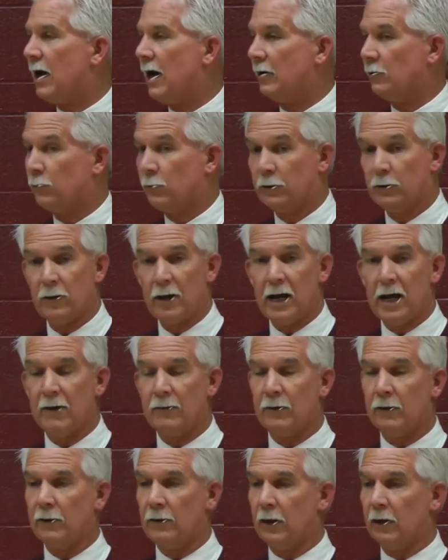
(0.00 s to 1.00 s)
nights. We're going to
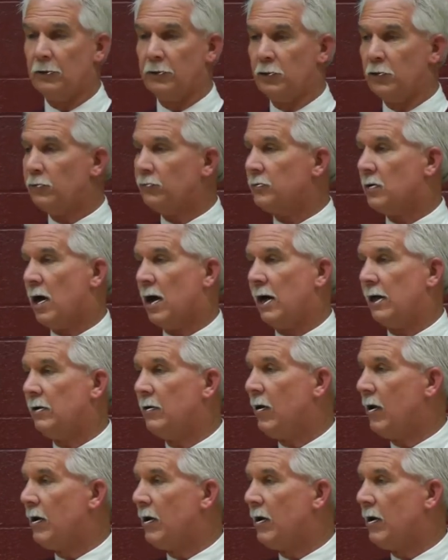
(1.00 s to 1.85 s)
have a youth night